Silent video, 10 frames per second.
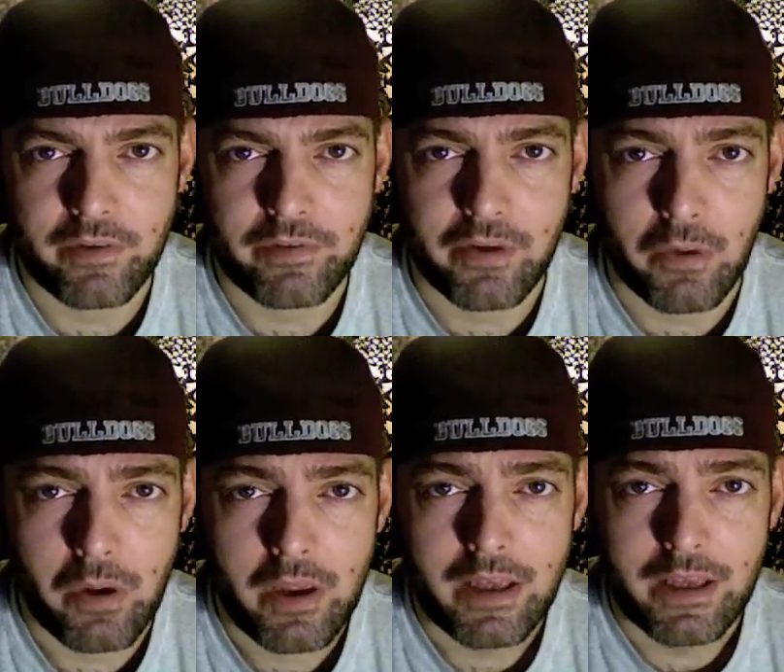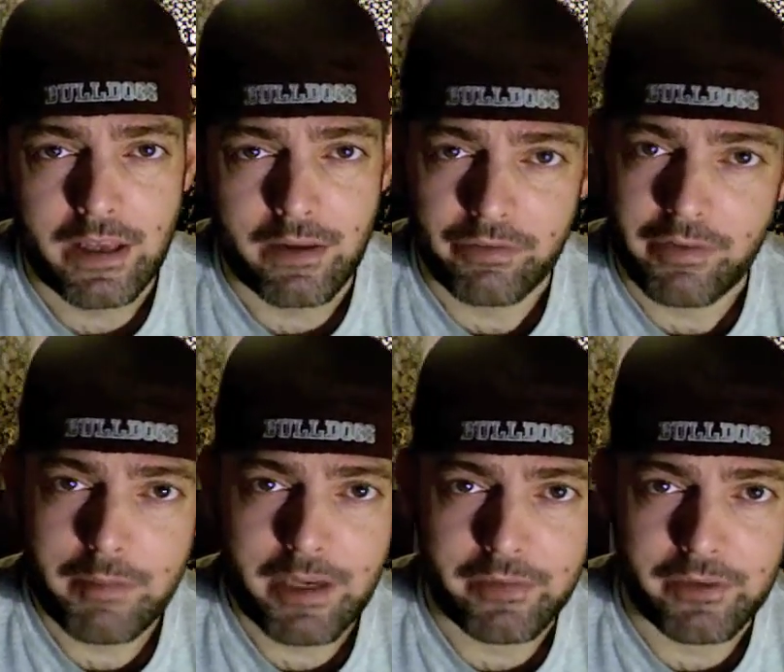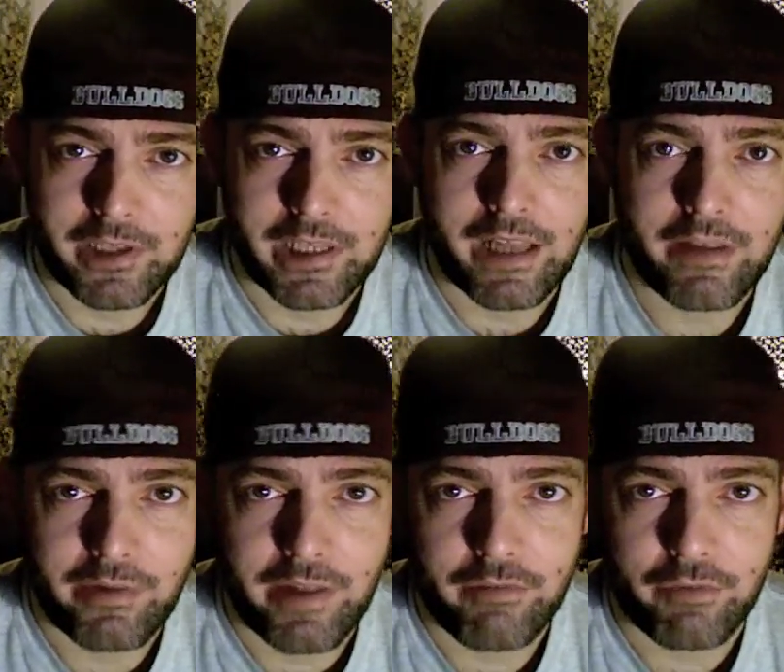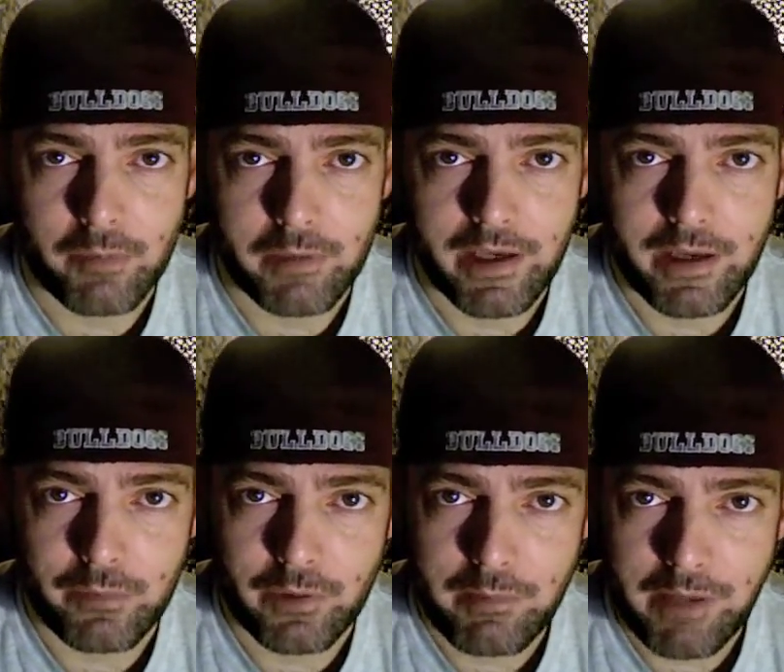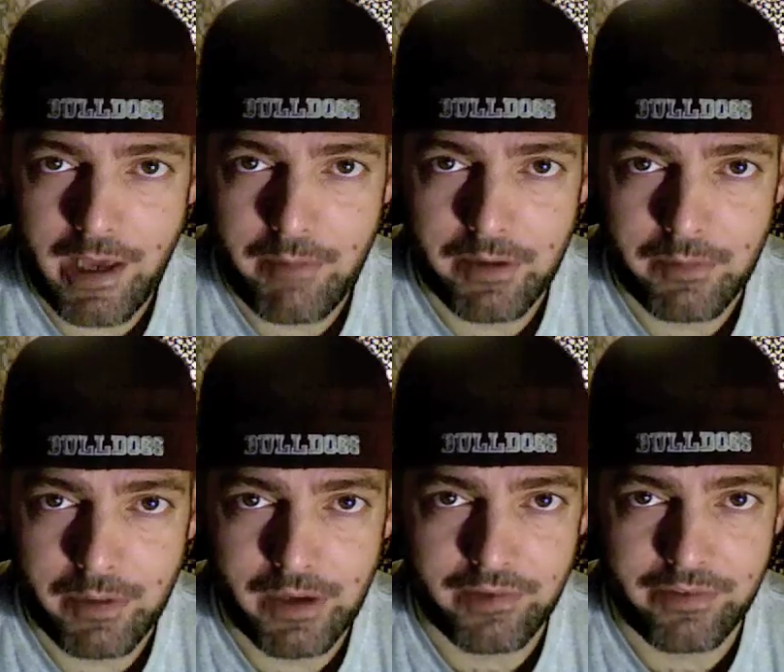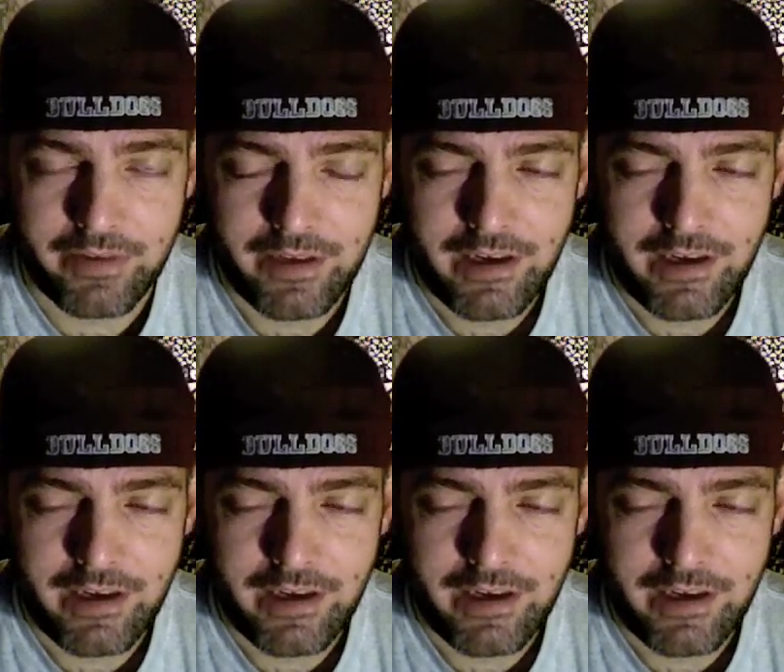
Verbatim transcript: So if somebody out there can answer that for me, I'd really be happy, because